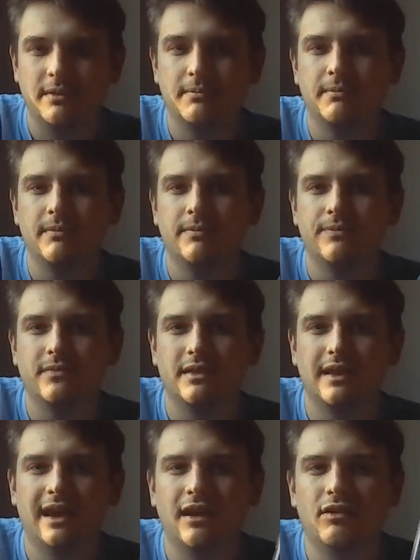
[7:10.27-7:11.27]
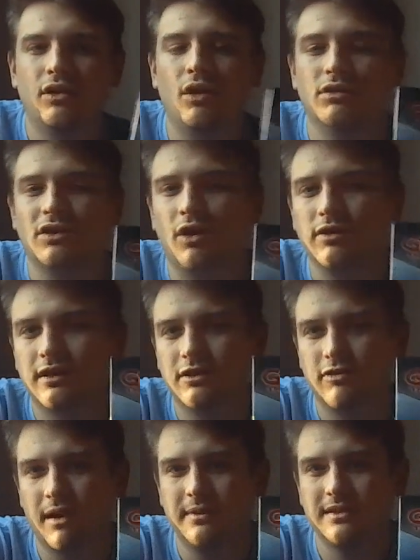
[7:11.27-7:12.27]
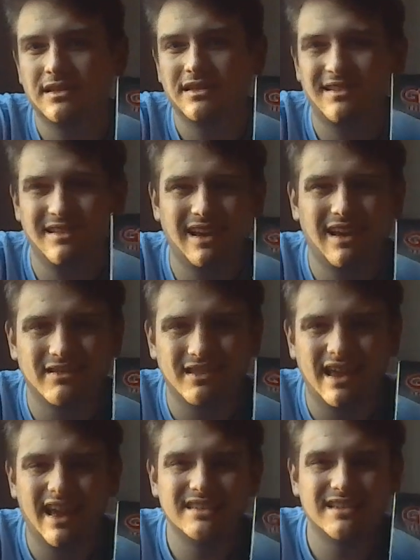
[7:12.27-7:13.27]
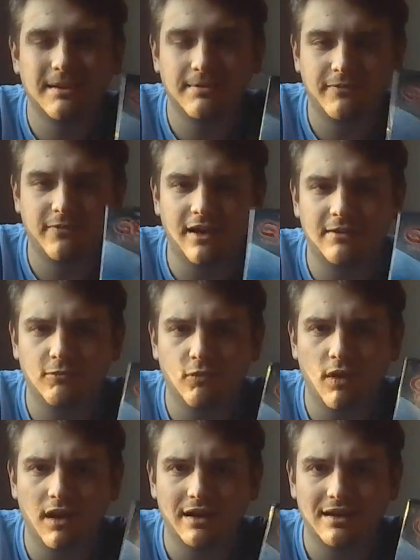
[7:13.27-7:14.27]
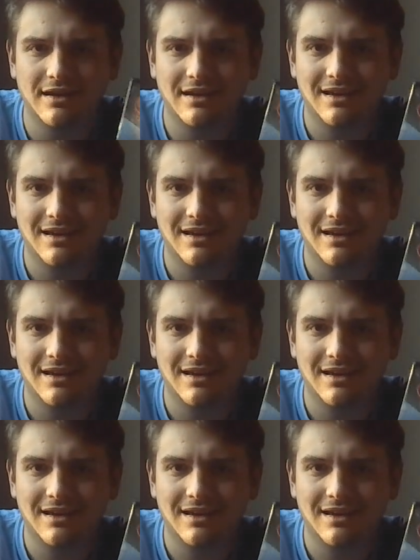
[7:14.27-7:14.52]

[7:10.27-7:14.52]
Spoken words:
Now, Hulk Hogan and Gremlins, now that's a fun one.